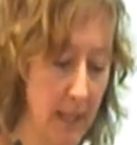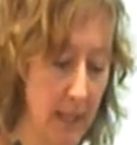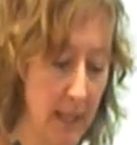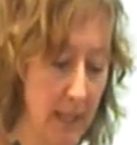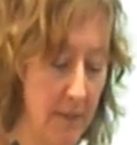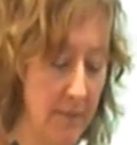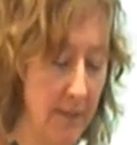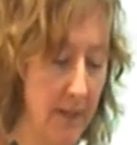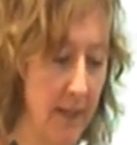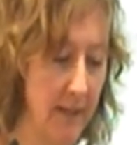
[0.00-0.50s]

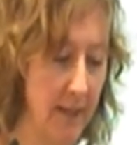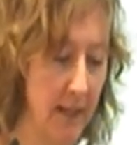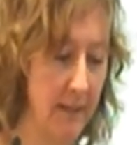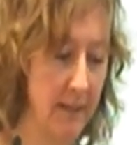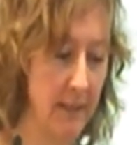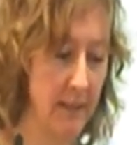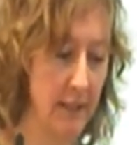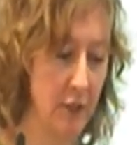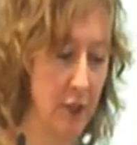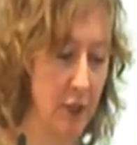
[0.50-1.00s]
innovate that and
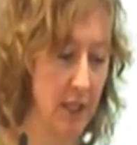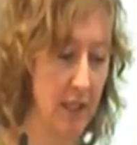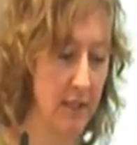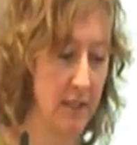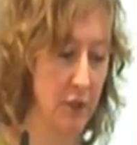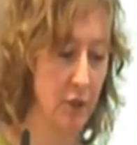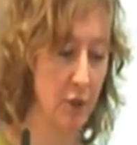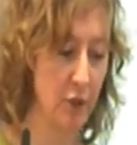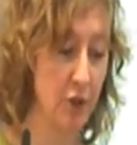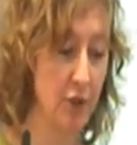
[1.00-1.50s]
initiate
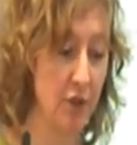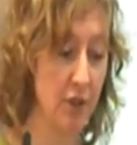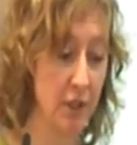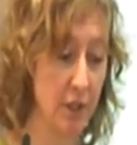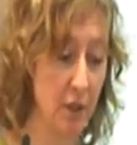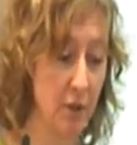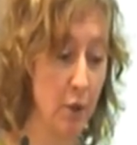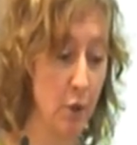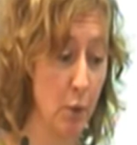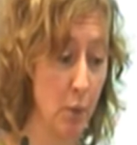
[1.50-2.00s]
discussions
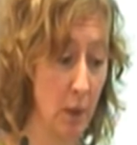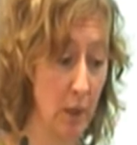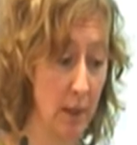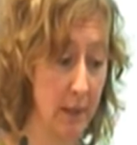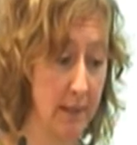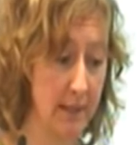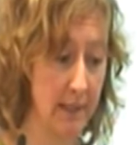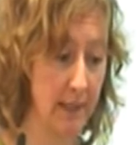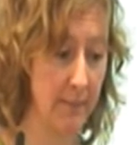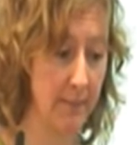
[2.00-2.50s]
on
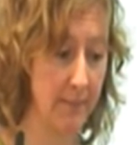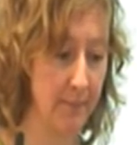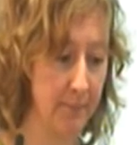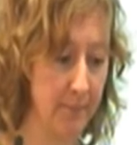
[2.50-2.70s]
quality.